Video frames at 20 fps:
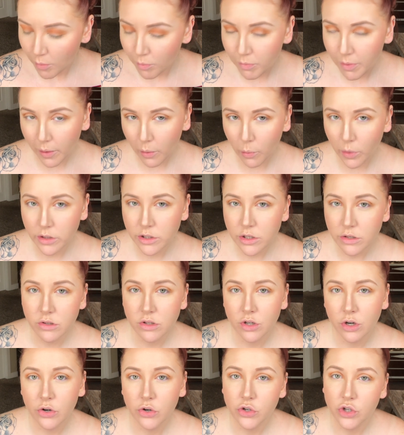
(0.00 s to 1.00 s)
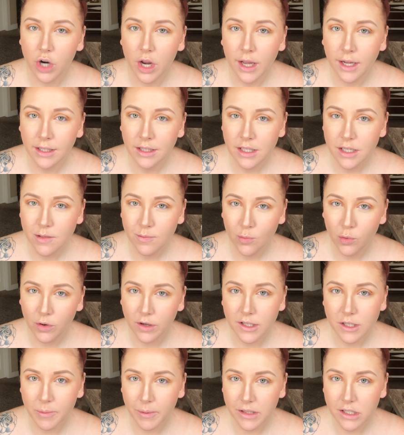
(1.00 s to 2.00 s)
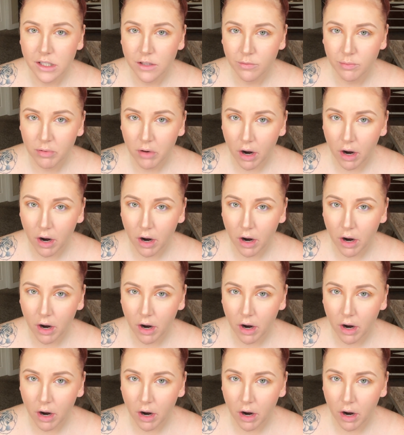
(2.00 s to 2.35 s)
But once you start trying these more expensive